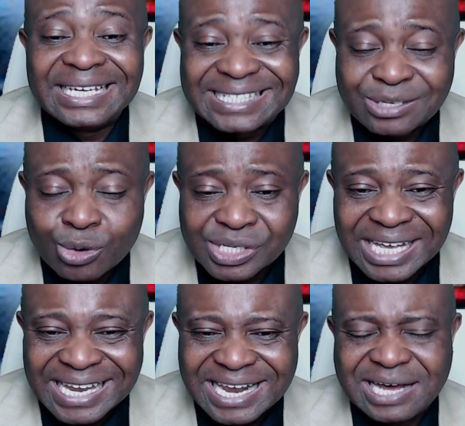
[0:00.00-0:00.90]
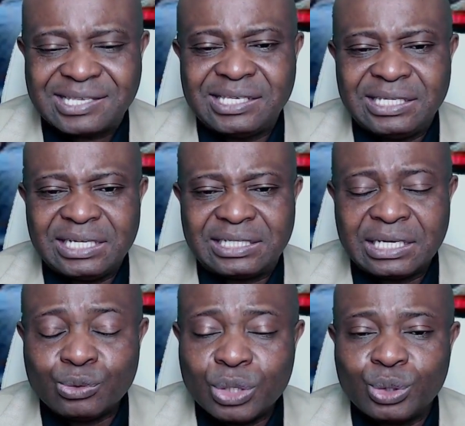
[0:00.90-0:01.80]
It was an
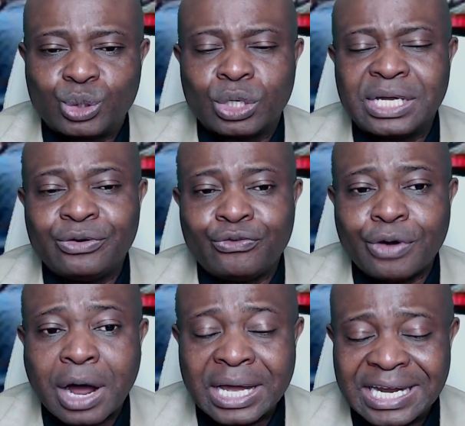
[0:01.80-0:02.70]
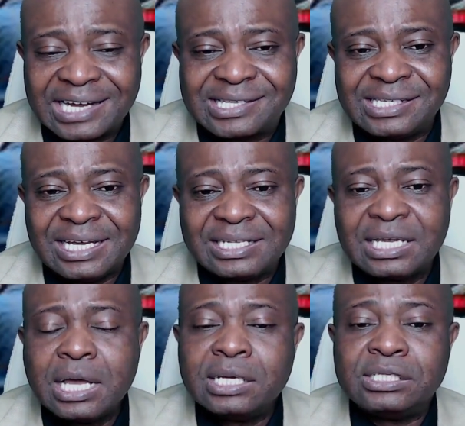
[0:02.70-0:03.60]
accident, and when we talk of an accident,